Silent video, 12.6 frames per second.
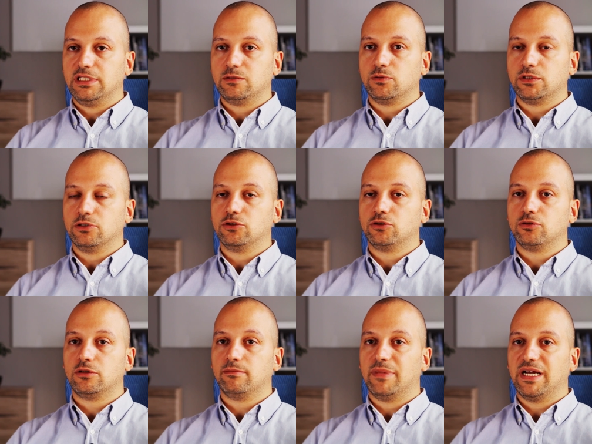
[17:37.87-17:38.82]
this was
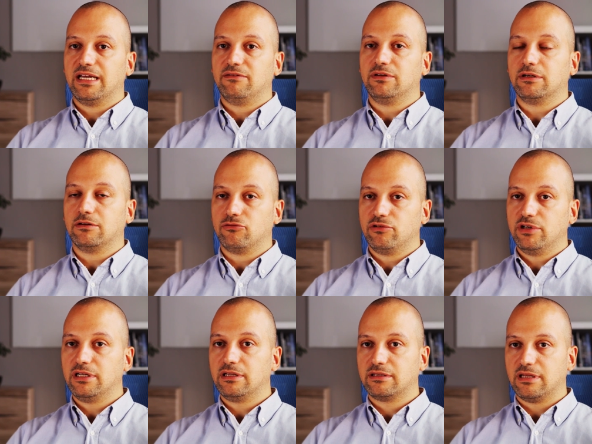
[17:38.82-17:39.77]
ensured by having
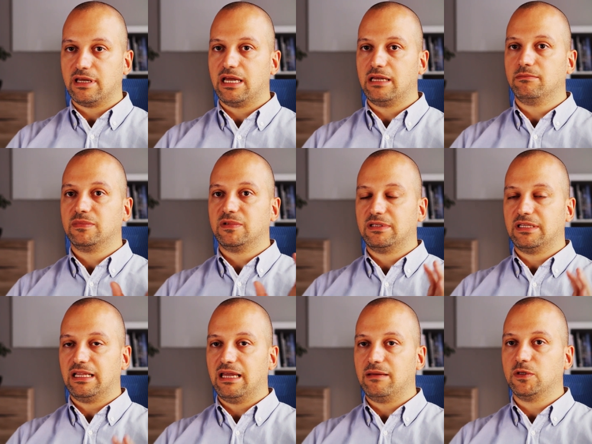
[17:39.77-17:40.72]
real-time
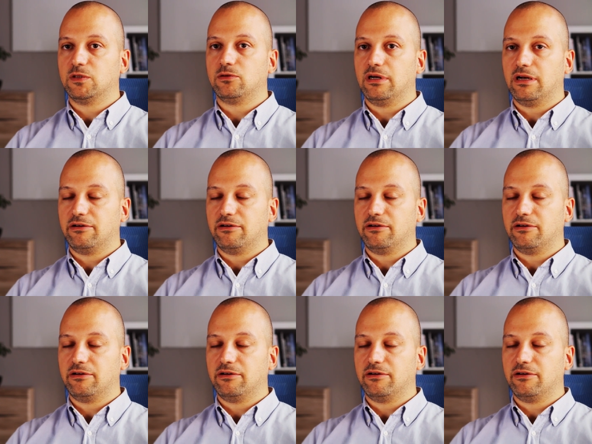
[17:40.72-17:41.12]
telemetry,